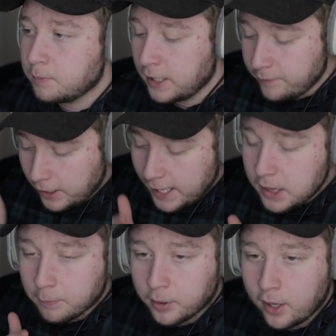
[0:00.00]
But even in
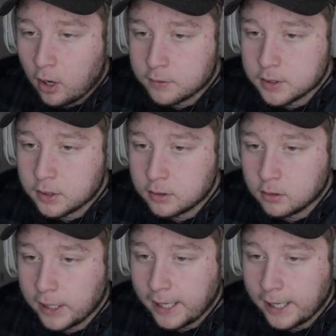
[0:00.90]
the playoffs, like